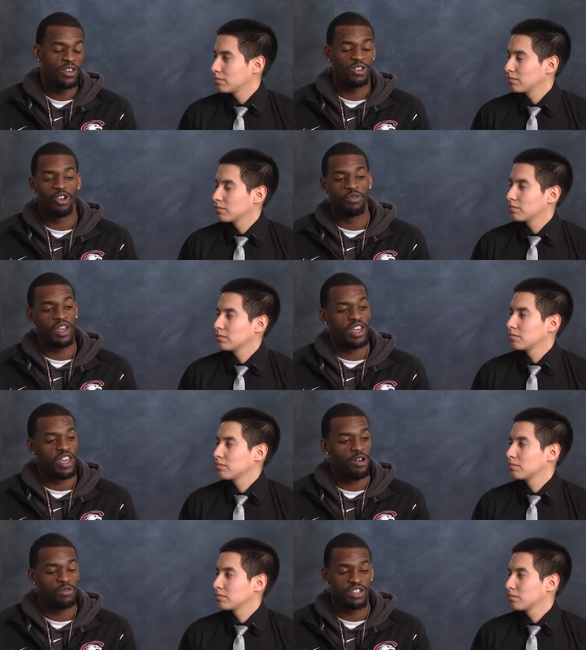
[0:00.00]
Speaker 1: you know, we hang
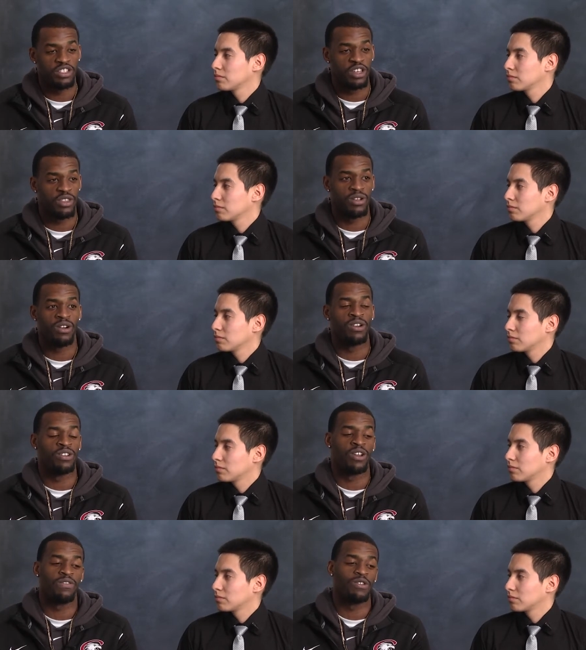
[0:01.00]
out with each other on
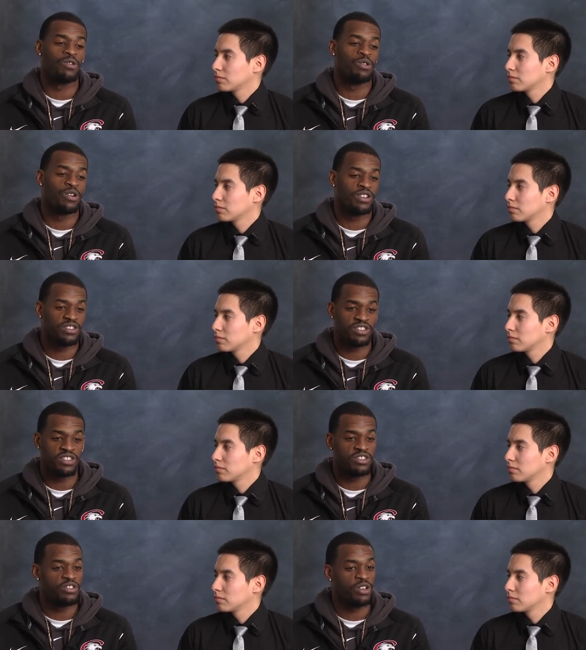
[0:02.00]
and off the court and it's
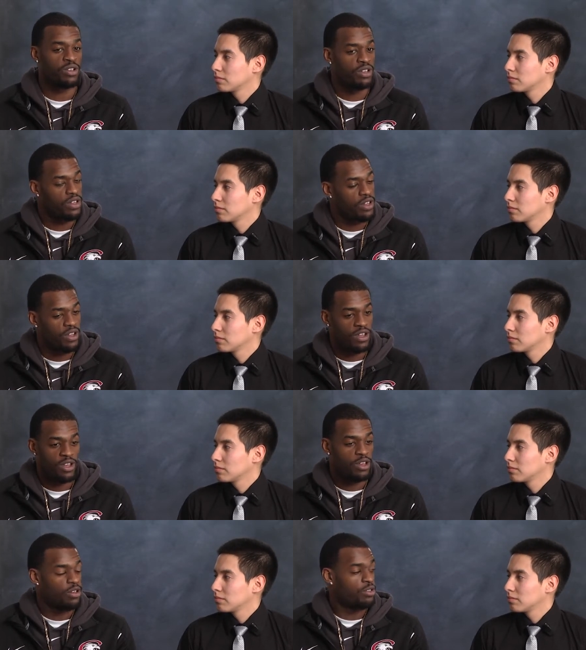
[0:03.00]
just, you know,
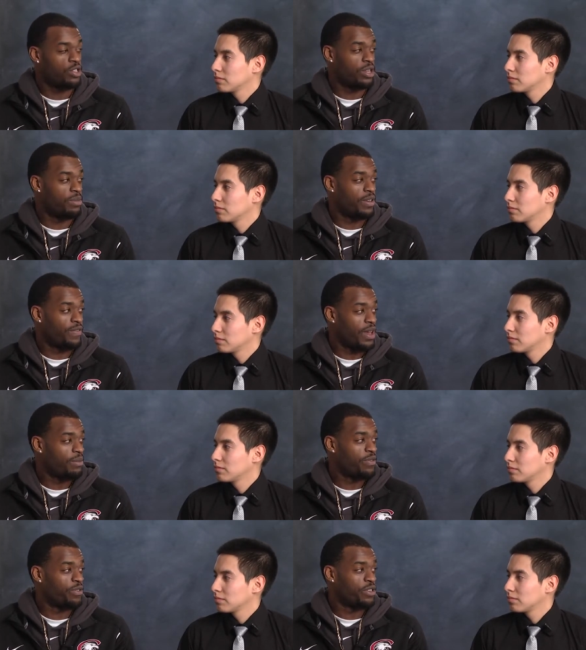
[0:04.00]
try to be a
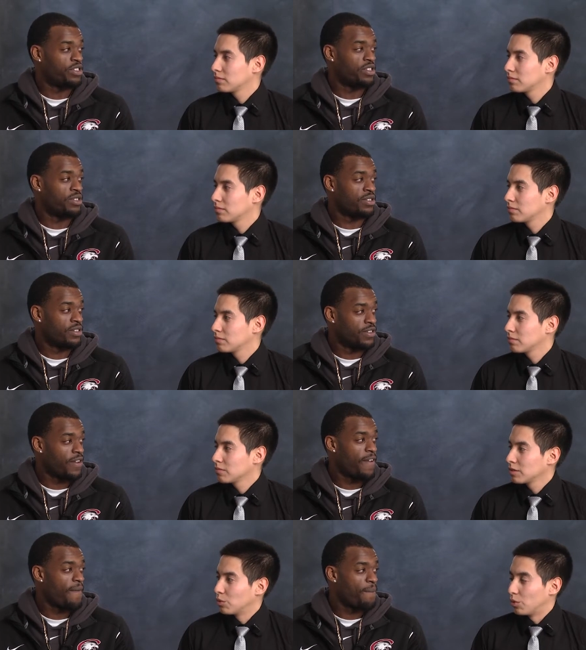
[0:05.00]
family for each other.
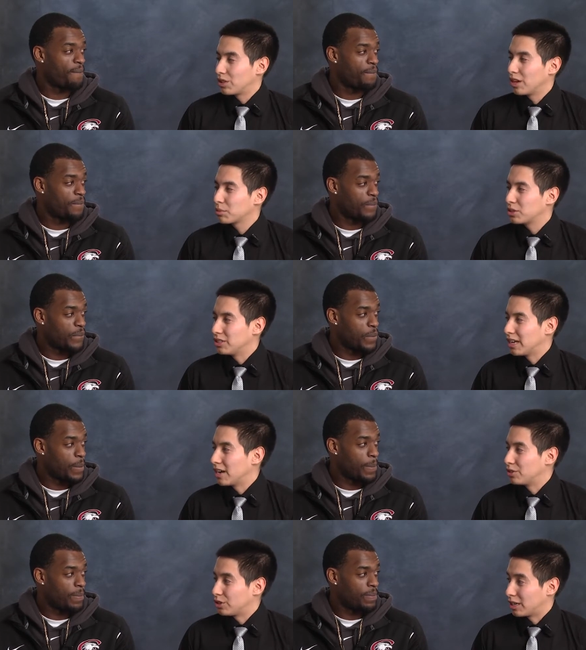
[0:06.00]
Speaker 2: With the ups and
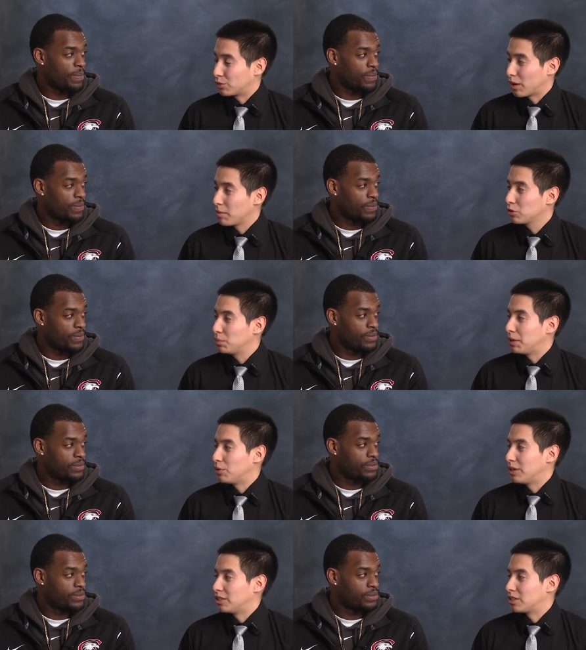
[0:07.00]
downs, you guys were able to beat
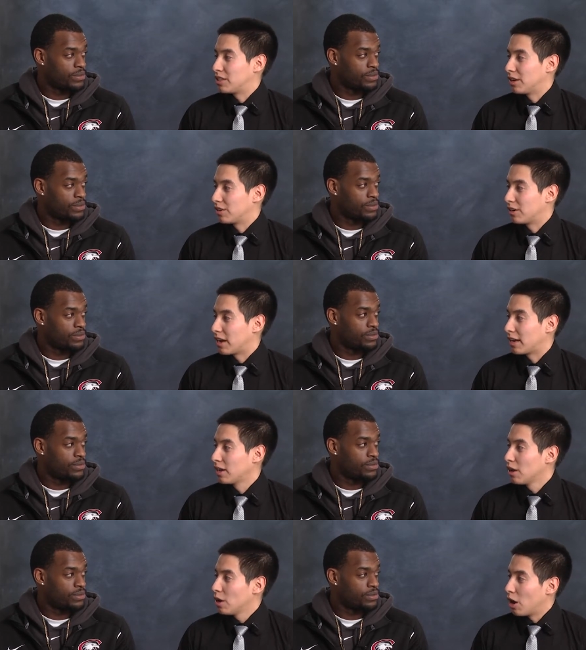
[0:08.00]
Regis the other night.
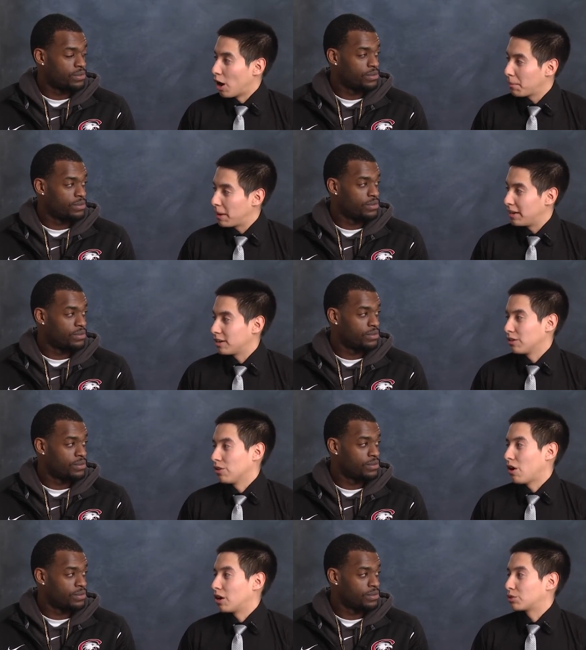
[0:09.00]
Upended a
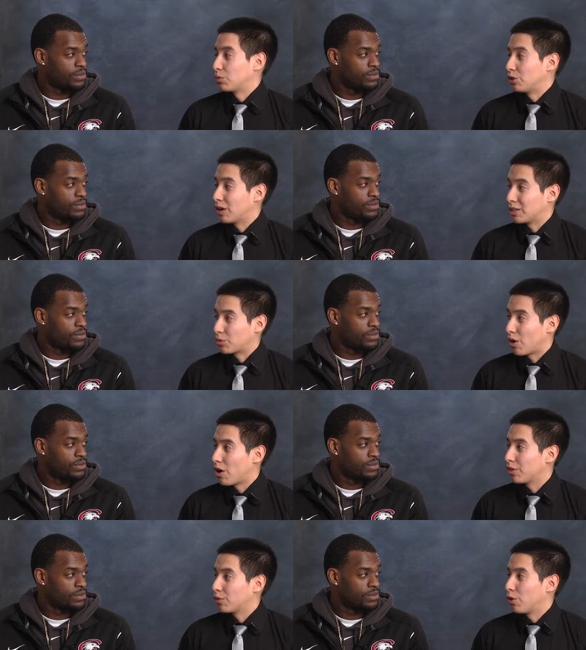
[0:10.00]
loss when you guys were
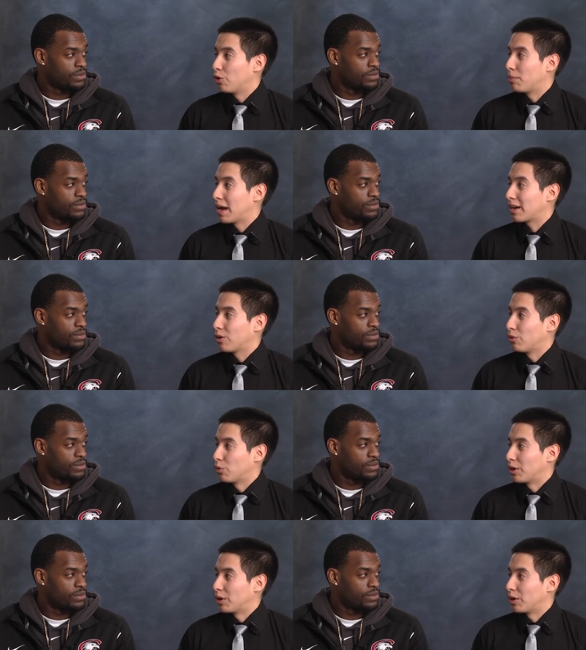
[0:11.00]
on the road back over